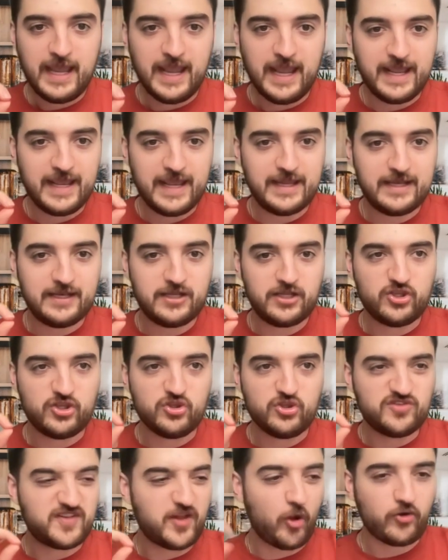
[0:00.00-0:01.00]
And
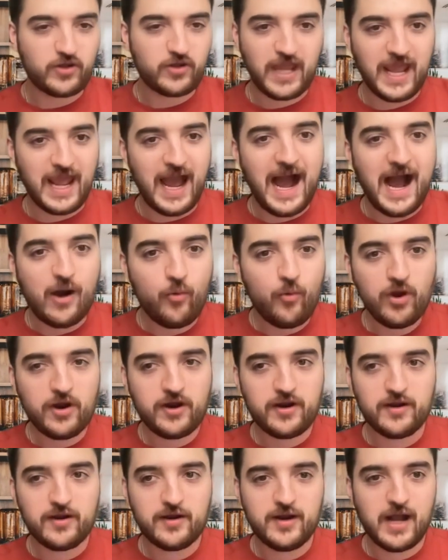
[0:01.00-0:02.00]
you say, okay, I
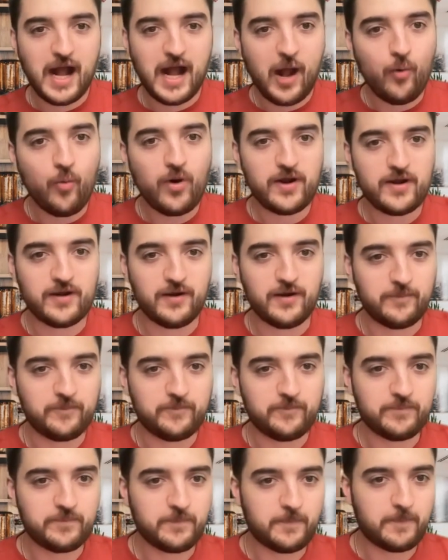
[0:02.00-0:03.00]
wanna, I
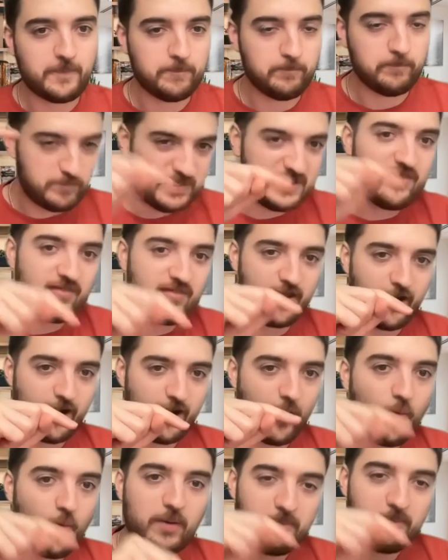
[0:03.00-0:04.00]
wanna be
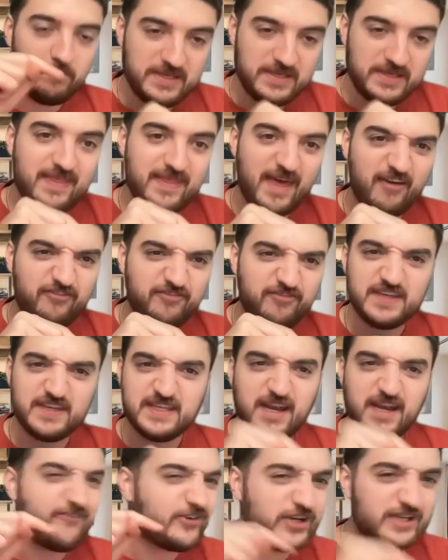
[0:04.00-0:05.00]
there. I want to be in that
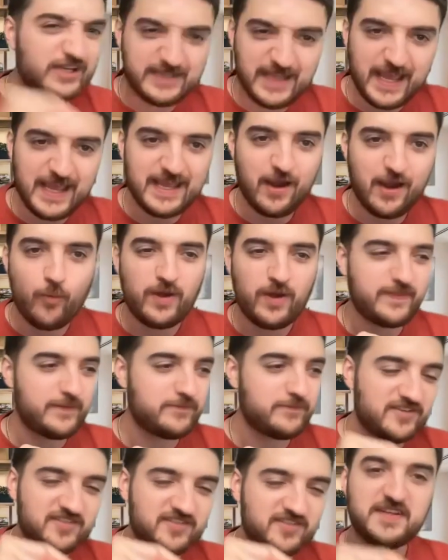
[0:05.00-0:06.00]
feed every day. I want
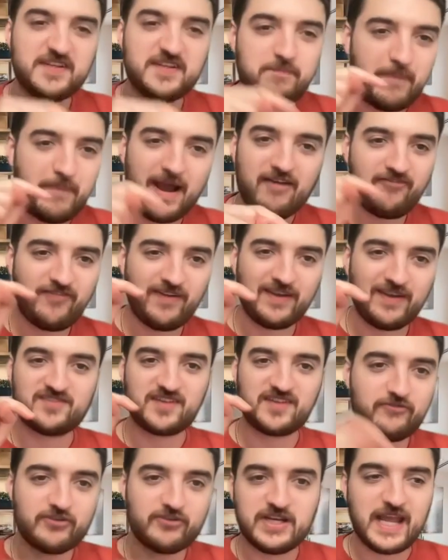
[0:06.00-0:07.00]
them to see my
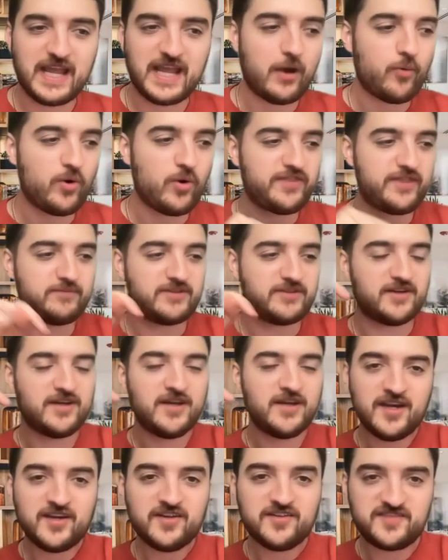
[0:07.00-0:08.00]
face every day. I want them to
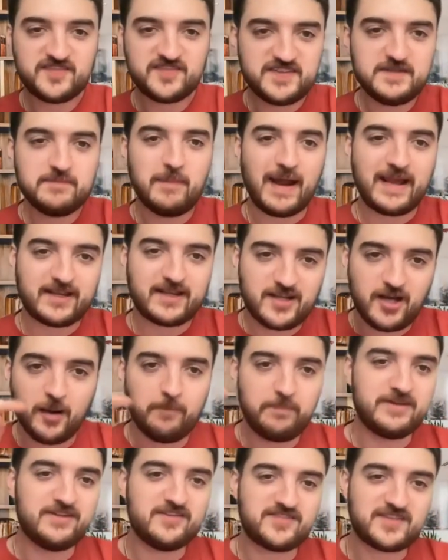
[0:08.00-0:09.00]
see my
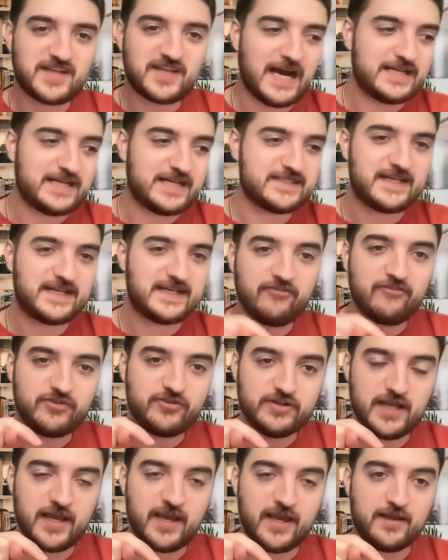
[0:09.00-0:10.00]
company's content
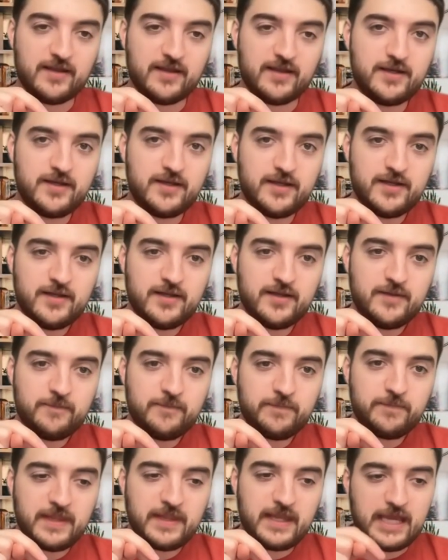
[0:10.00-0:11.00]
every day
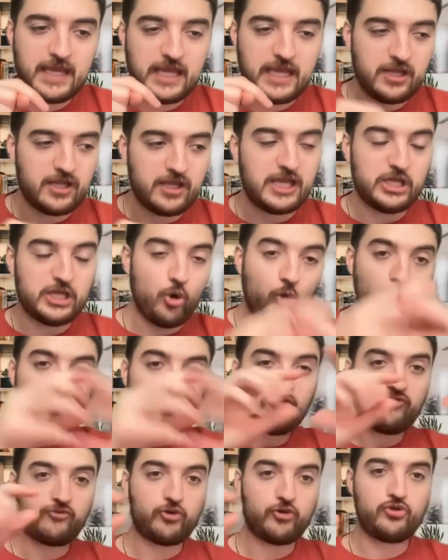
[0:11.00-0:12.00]
in
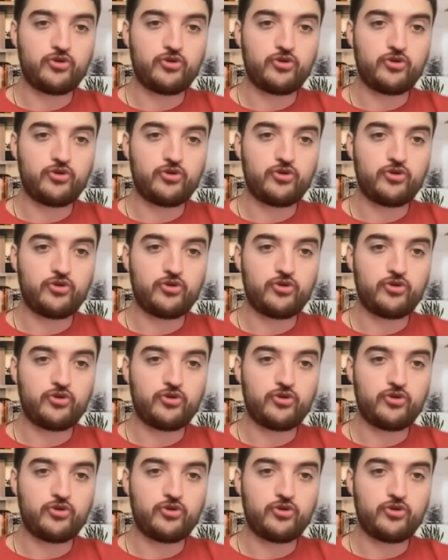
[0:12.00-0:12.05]
order for